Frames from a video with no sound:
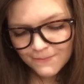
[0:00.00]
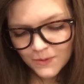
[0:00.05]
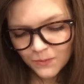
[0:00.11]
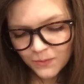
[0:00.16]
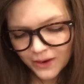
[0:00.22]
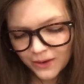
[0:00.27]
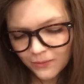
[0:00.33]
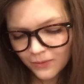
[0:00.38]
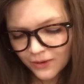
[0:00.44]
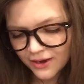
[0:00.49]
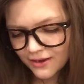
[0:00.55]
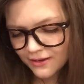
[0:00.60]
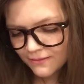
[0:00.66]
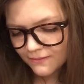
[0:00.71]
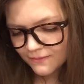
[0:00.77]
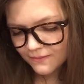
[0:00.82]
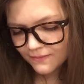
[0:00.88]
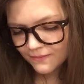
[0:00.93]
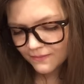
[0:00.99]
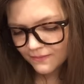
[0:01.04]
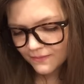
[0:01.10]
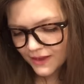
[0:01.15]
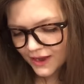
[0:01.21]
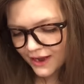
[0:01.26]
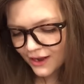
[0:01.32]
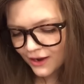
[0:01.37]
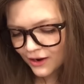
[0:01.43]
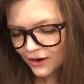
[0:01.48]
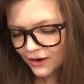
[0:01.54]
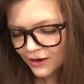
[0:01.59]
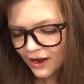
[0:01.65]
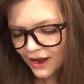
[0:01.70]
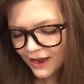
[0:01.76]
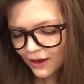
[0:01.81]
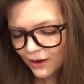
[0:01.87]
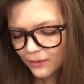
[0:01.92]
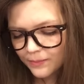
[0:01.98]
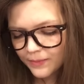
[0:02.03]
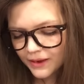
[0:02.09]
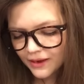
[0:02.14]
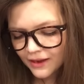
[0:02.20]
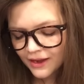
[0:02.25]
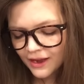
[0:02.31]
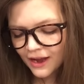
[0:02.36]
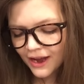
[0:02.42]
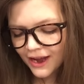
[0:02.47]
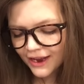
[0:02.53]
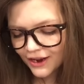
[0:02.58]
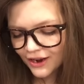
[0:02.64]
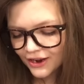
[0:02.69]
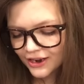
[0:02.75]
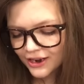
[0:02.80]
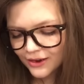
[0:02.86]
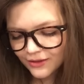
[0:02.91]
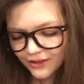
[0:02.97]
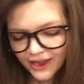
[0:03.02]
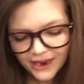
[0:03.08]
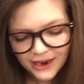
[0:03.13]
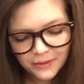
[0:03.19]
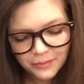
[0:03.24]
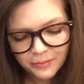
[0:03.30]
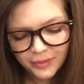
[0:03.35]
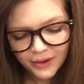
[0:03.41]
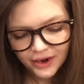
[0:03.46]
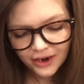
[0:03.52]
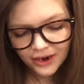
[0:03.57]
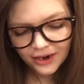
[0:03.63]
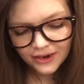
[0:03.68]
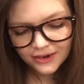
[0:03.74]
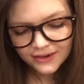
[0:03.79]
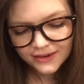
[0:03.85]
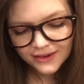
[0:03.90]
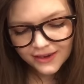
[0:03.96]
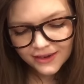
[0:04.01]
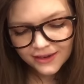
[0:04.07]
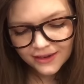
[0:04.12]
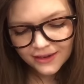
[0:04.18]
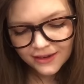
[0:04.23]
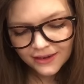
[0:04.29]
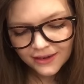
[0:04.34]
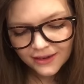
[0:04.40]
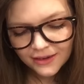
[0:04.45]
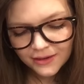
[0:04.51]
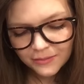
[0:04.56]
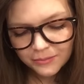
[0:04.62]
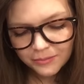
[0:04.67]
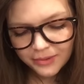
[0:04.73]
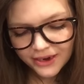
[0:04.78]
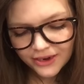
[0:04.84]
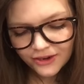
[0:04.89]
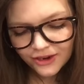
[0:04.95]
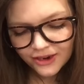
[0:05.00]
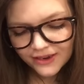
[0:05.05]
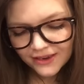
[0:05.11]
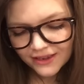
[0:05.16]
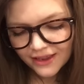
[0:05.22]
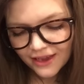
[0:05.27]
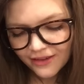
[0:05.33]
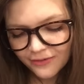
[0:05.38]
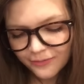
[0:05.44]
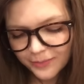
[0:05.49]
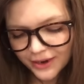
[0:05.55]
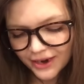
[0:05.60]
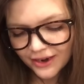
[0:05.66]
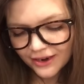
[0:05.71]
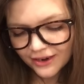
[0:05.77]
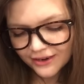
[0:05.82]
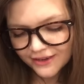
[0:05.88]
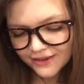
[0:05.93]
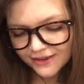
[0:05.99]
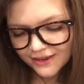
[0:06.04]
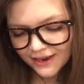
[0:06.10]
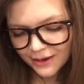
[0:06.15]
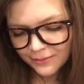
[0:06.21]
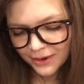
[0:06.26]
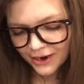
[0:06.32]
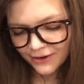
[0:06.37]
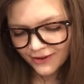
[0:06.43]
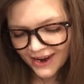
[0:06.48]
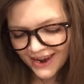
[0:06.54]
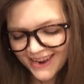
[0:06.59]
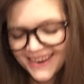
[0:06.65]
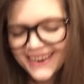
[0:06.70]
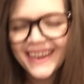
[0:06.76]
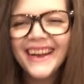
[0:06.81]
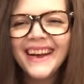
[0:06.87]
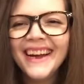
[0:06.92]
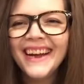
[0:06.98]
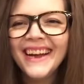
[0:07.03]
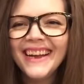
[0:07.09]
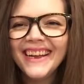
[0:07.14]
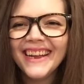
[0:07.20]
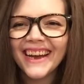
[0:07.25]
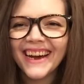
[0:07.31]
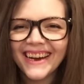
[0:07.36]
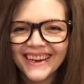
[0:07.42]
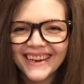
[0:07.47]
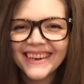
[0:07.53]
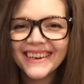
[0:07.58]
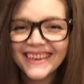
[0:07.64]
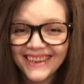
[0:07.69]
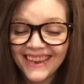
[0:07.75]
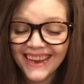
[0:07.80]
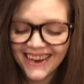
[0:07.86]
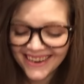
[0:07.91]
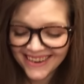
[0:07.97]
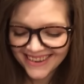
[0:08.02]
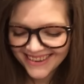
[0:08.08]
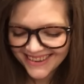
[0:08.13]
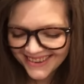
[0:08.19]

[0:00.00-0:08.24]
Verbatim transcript: Wait, what? I heard, I hope, you, I heard you like birds. Bitches love birds, am I right? yeah, yeah.